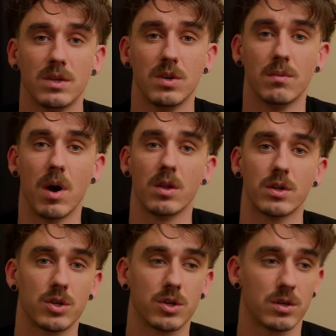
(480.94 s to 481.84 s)

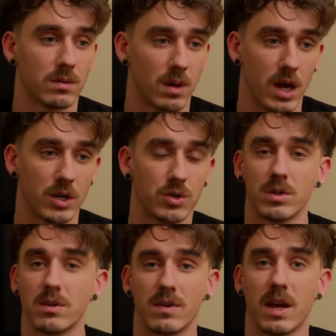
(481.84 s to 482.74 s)
demolish
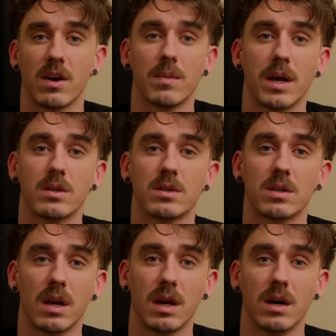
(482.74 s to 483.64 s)
hundreds of terabytes
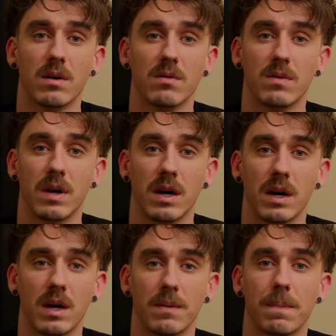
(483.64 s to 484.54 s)
of
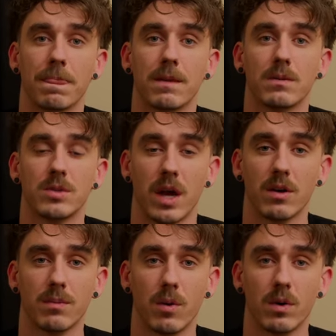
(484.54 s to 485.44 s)
uh,
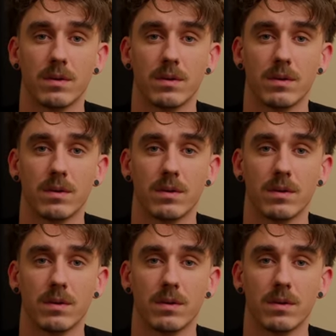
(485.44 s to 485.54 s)
child.